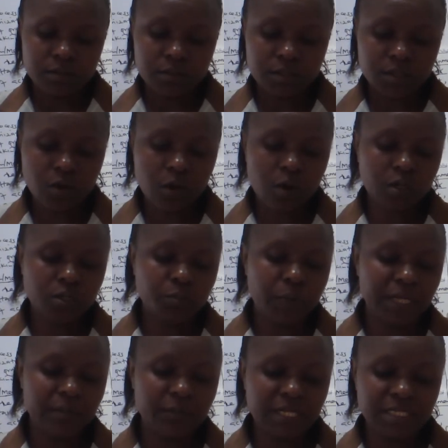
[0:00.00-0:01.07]
So
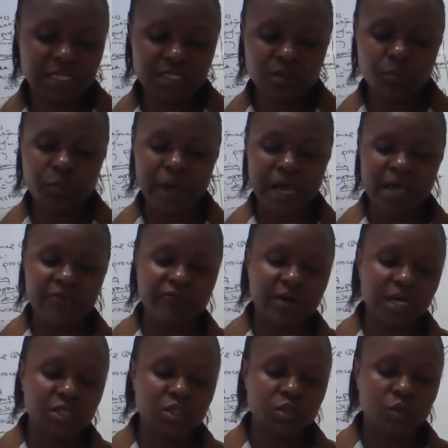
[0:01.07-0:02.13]
departmentation by
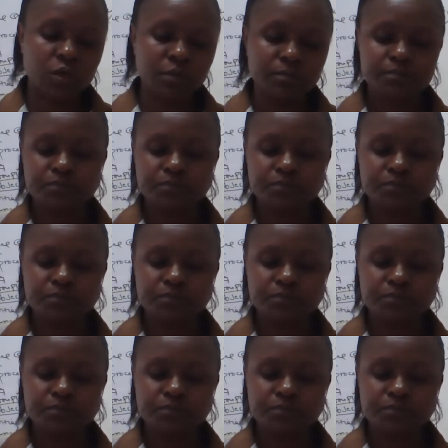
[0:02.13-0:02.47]
function,